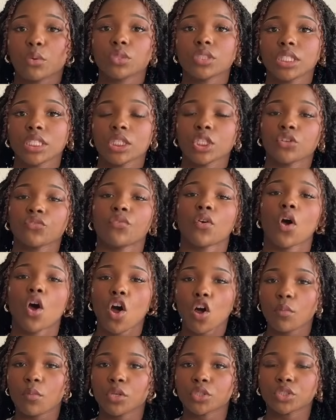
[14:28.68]
was in there for
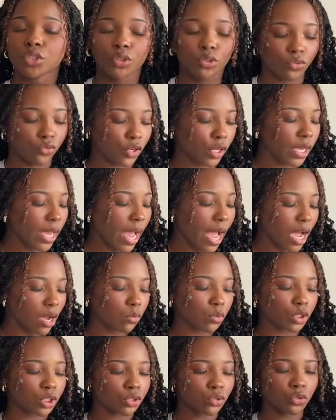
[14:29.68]
almost 3
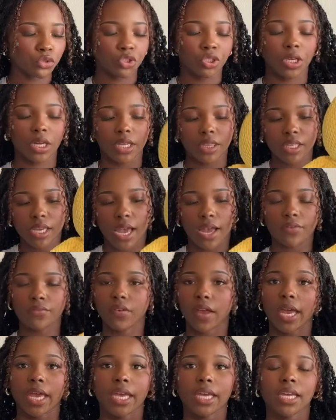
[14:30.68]
hours crocheting at the
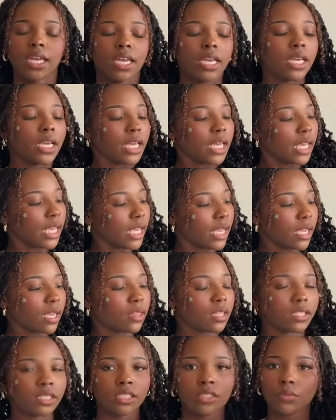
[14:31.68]
cafe,
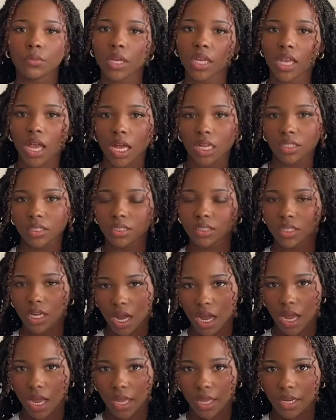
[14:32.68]
and this is what I got
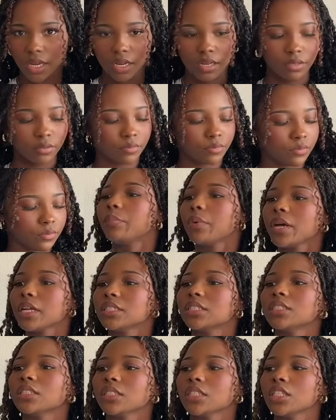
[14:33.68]
done.
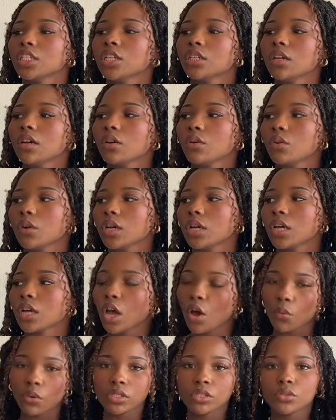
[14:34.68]
But, you know,
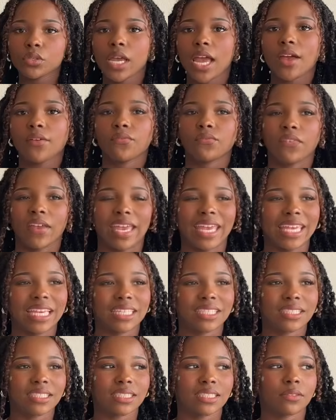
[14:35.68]
going to
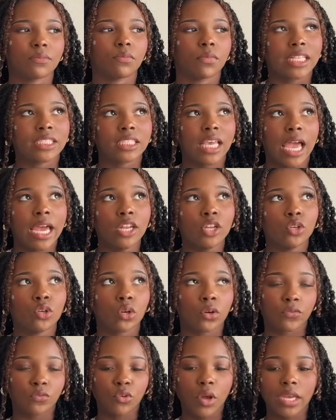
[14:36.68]
cafes, it's kind of
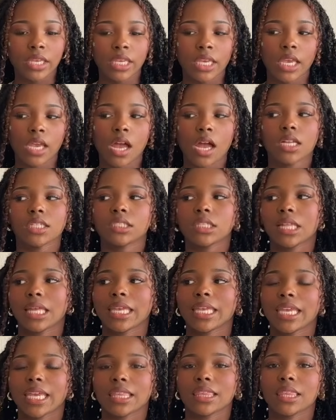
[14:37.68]
nerve-wracking until I
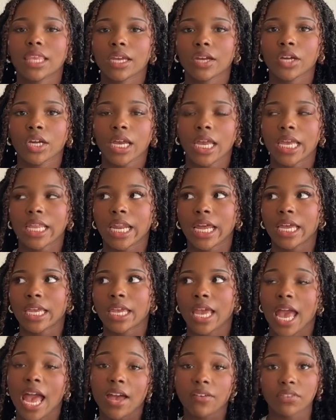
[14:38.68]
get there and I
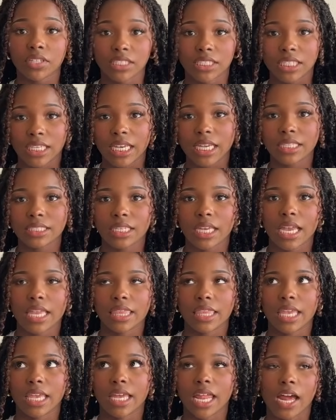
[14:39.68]
have a seat, and
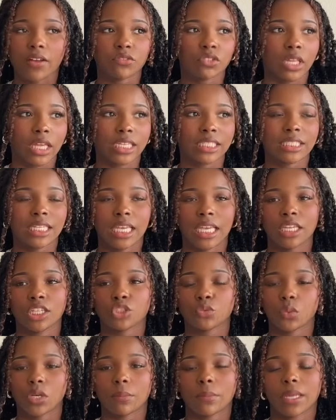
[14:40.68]
then after like 10 to
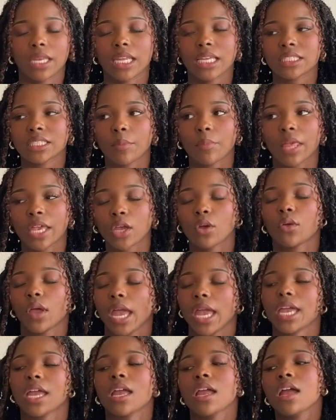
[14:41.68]
20 minutes, I'm like,
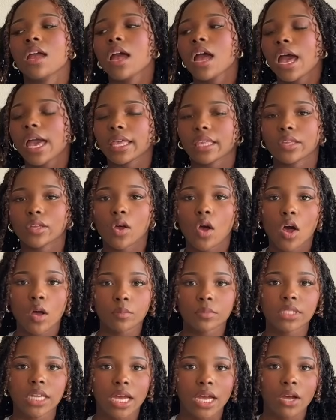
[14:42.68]
okay, I can
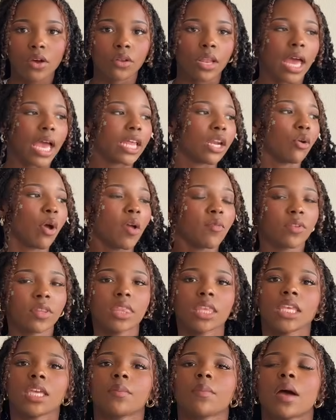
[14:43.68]
calm down. I don't have to
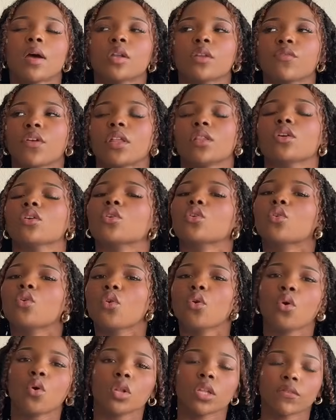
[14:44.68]
think about if I look
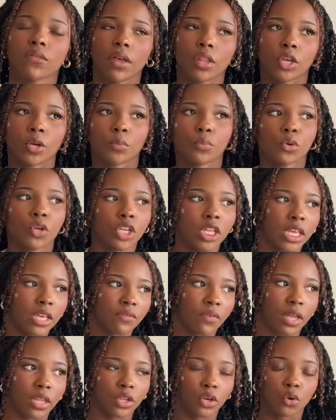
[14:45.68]
cool, if I look pretty, if
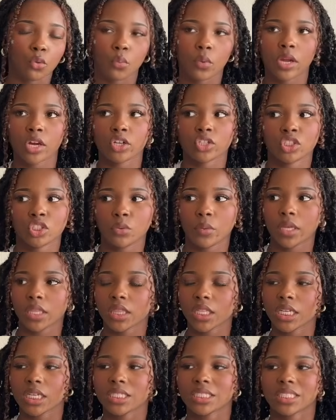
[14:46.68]
I look weird doing
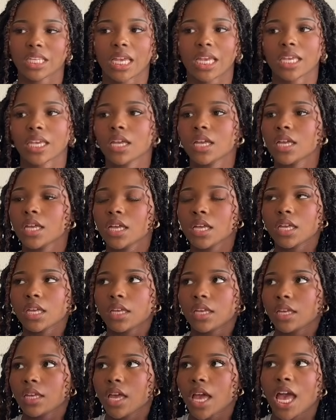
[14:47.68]
this. Like,
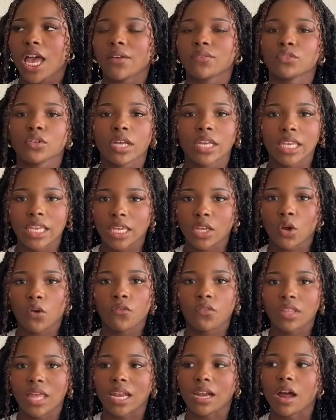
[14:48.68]
after I get
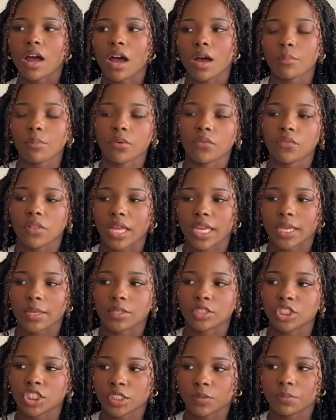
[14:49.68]
over that hump of like
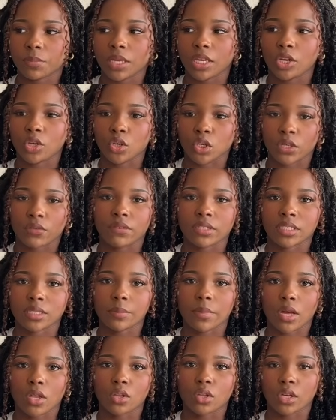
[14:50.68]
just being nervous
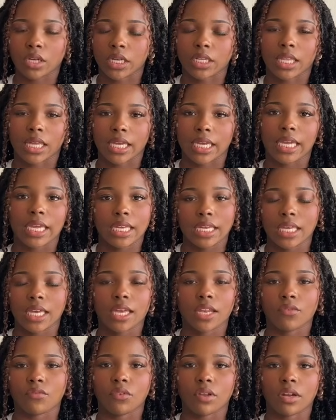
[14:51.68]
about looking like an idiot
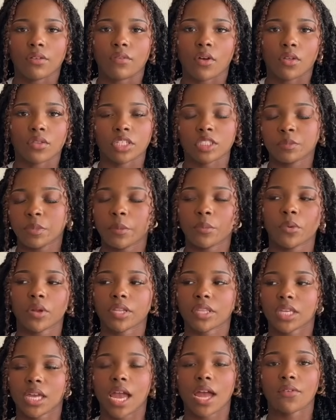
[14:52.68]
in front of all these people
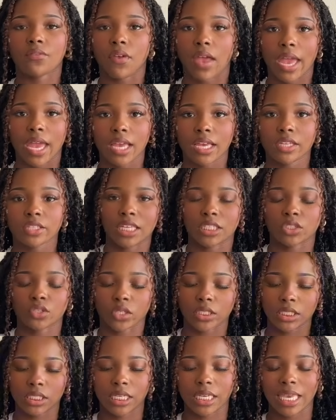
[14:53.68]
at the cafe, I
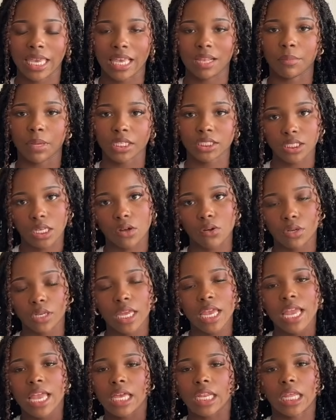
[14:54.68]
start to get in my zone
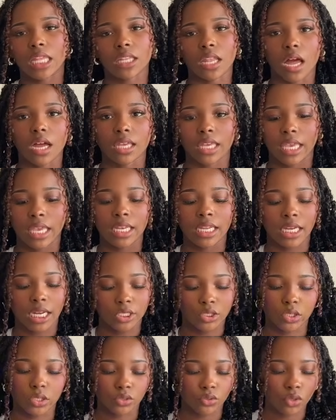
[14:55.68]
and I lock in and I
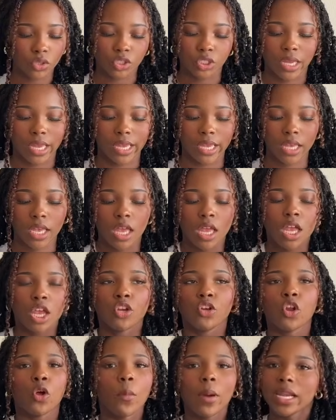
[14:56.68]
start crocheting.
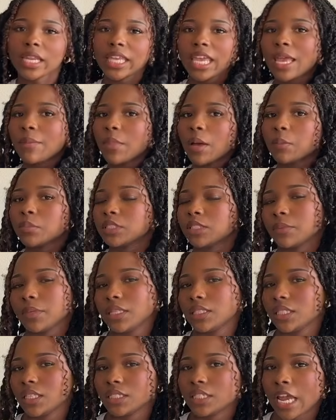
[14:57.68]
Nobody came up to
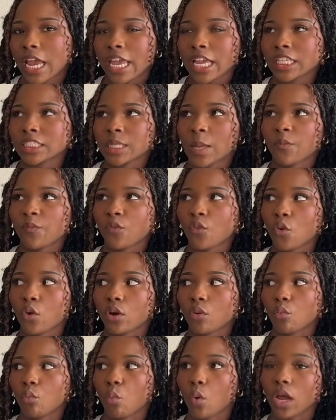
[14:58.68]
me today except
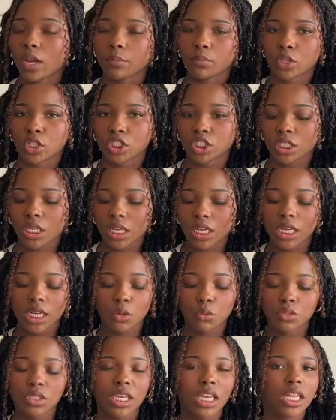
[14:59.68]
for one person, and it
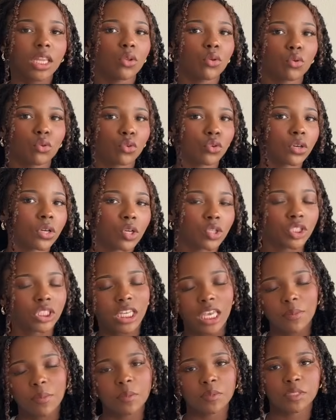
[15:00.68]
was like a little girl. She
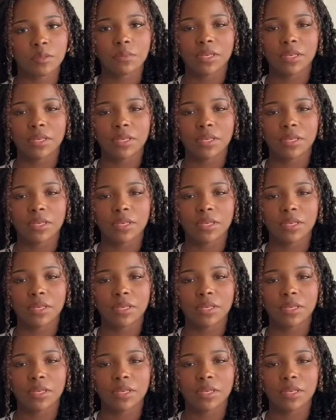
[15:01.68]
came up to